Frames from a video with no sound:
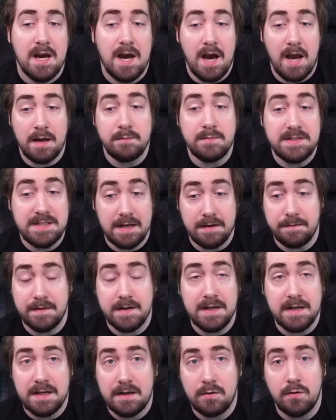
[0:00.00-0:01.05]
I'm
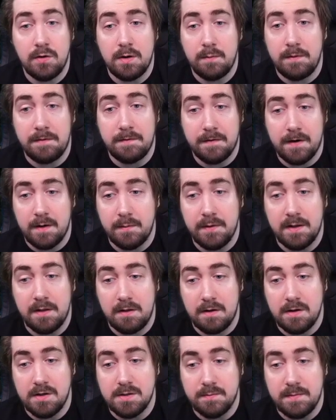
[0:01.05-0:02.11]
definitely going to be farming a
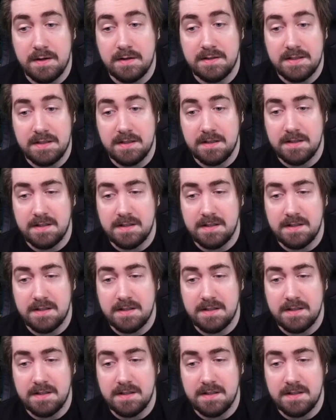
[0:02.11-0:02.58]
large amount here.